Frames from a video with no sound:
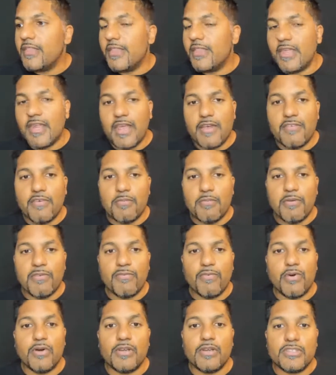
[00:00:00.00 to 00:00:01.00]
than ever
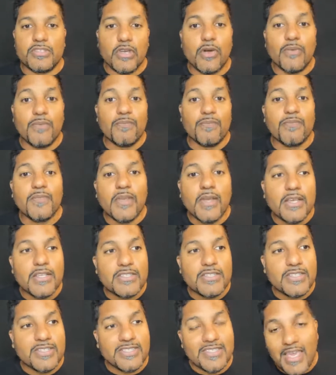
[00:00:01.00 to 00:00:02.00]
before. So
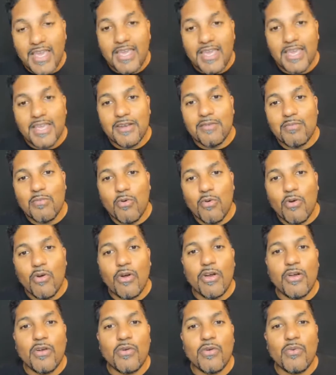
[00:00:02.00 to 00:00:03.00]
to take in
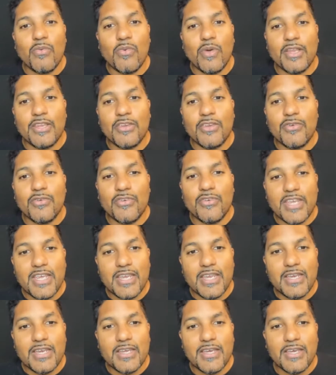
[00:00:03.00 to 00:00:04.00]
more when you
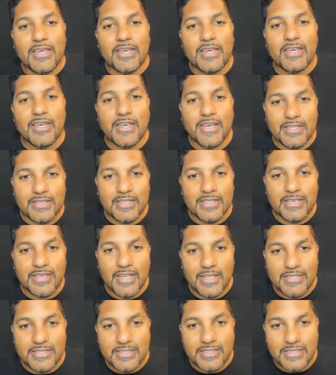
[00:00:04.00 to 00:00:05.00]
read, cut
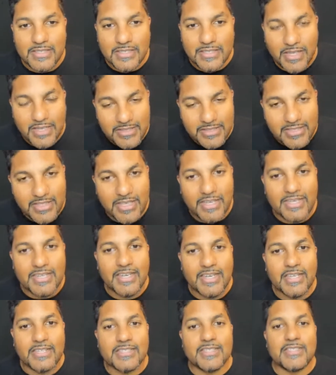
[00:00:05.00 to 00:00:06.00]
the
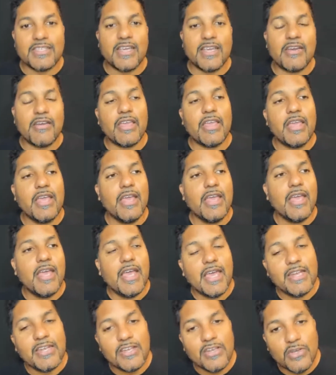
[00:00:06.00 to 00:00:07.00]
unnecessary
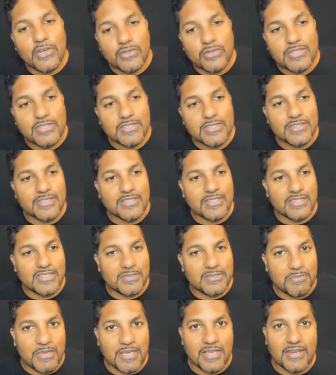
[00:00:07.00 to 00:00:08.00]
and notice the
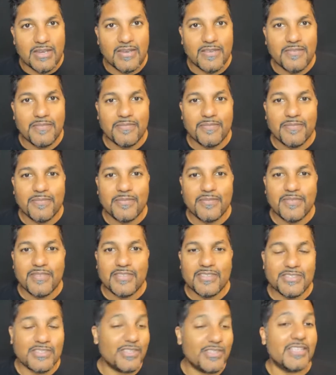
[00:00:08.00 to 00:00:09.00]
speed.
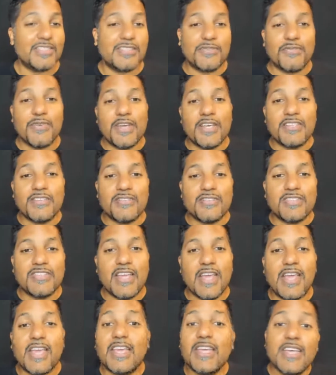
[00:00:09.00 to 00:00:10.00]
So that's the phrase of the
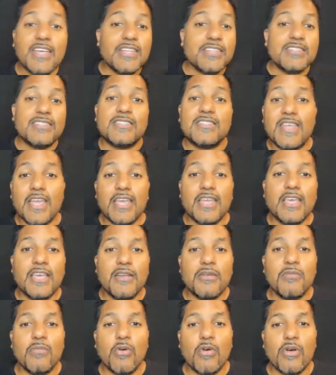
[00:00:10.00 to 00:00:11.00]
day. To take
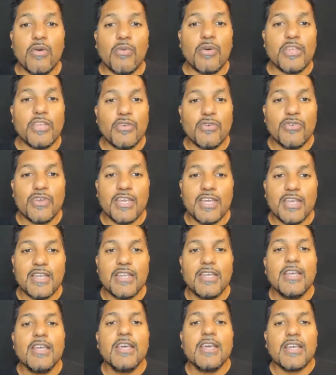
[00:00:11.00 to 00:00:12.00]
in more when you
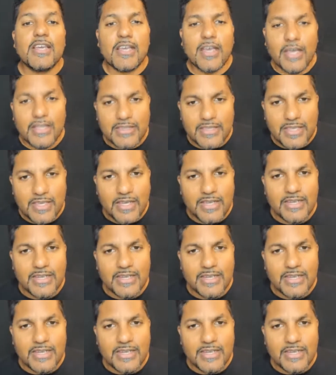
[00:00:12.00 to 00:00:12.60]
read, cut the